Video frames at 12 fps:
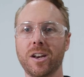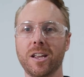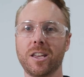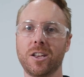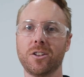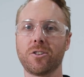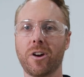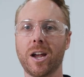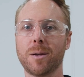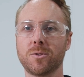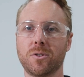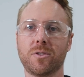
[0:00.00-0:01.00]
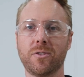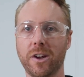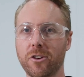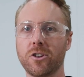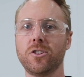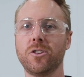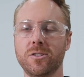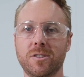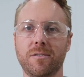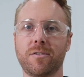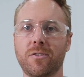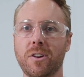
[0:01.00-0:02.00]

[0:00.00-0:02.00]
thirty kilograms or three hundred newtons of